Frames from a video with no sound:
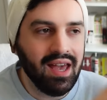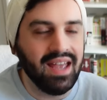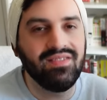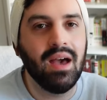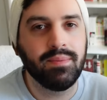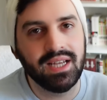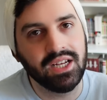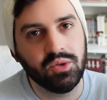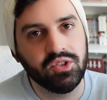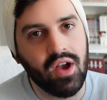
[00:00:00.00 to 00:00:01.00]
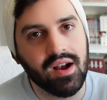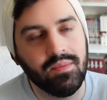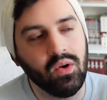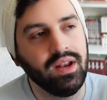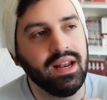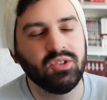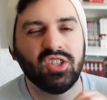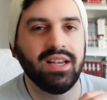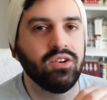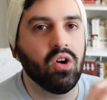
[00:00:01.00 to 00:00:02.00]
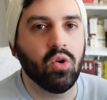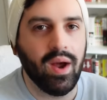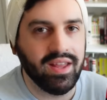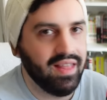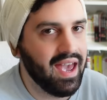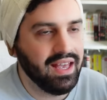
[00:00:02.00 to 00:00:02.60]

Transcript: hitting that potential with Dragon Ball, and I'm just like not quite there